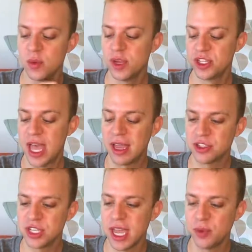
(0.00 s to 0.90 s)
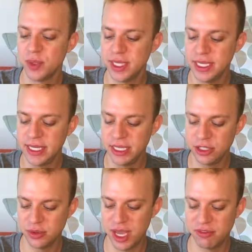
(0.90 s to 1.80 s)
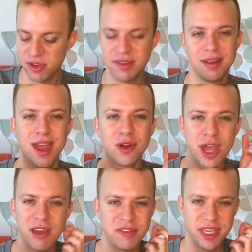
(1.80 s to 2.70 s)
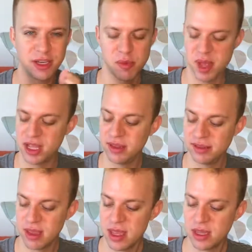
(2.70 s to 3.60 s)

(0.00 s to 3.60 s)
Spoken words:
which actually I really need new headphones and I don't have the earbuds.